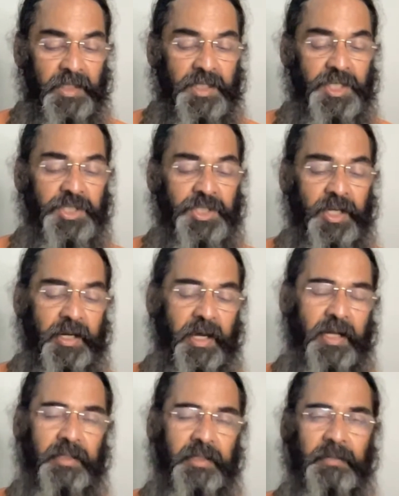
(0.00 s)

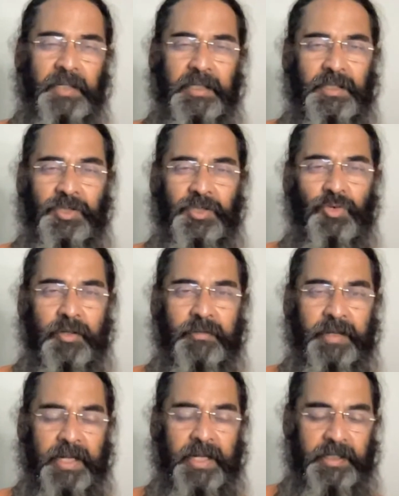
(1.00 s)
Nishargat, because it's not
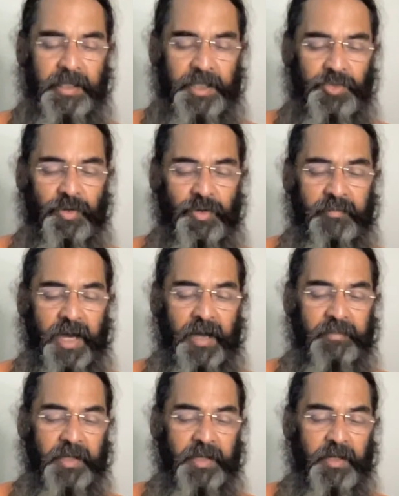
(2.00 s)
created, it's
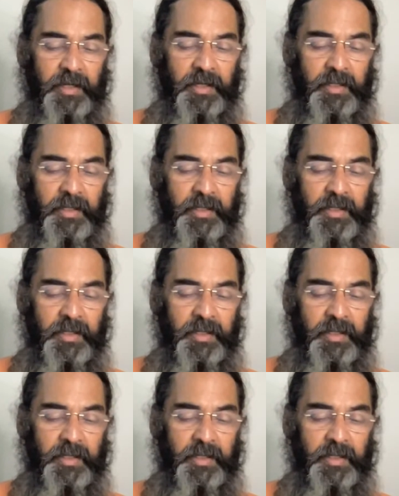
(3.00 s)
Swabhavika.